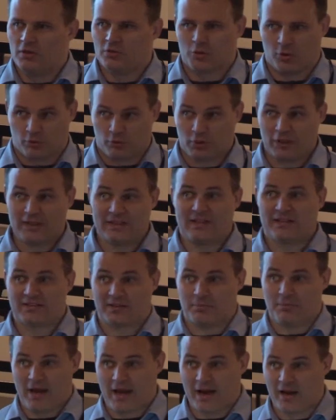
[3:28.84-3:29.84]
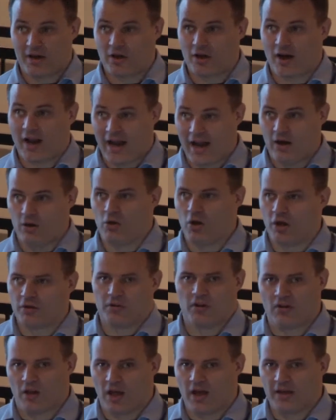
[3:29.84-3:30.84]
So it really doesn't matter how long
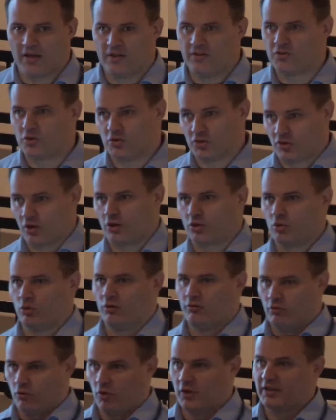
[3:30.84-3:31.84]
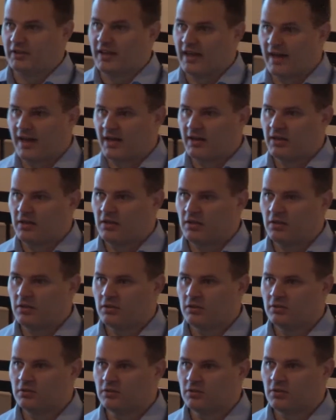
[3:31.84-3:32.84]
the line is, you start to avoid that
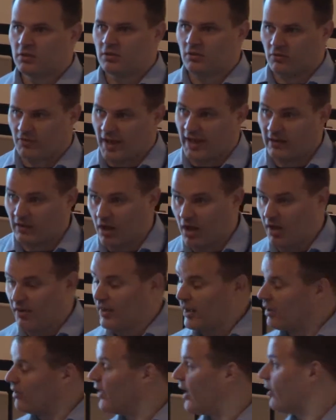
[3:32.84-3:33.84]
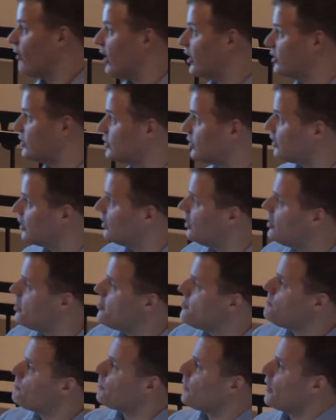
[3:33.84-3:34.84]
register.
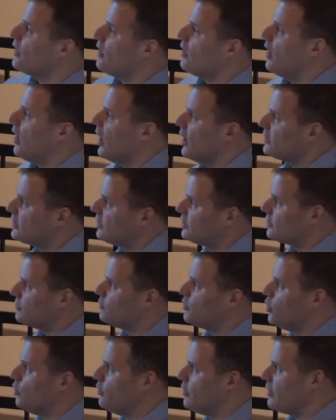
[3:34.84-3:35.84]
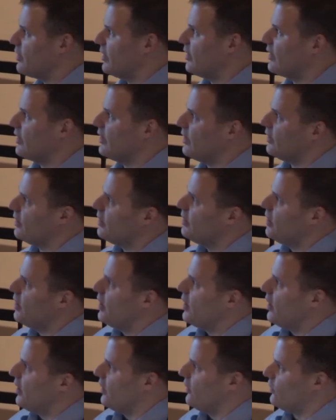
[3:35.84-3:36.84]
System 2 thinking
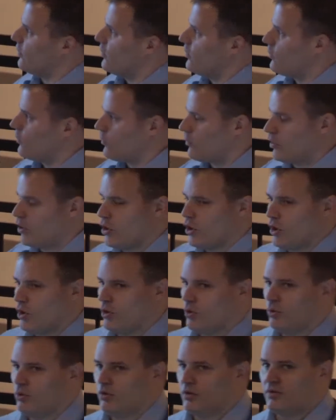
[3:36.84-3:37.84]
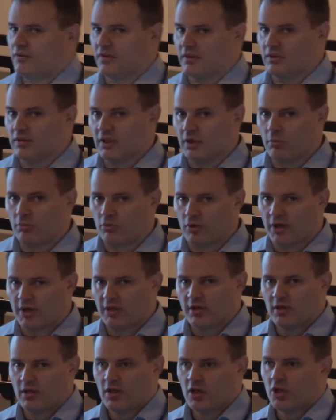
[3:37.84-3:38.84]
is slow,
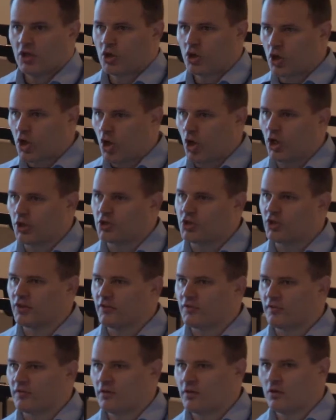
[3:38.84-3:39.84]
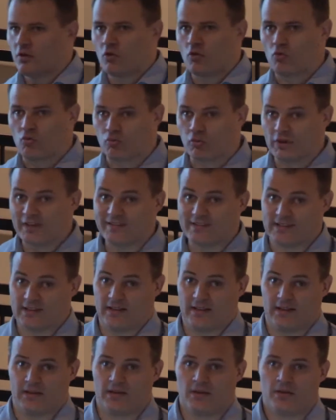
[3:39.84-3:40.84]
deliberate, conscious
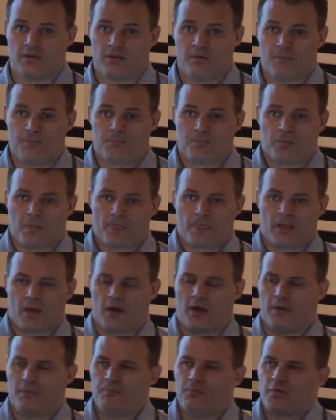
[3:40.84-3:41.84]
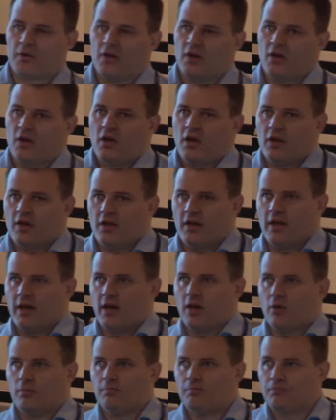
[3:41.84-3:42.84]
reasoning. Okay?
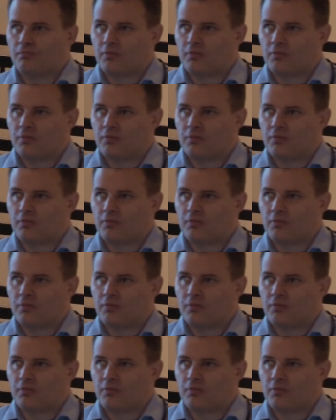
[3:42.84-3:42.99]
Now,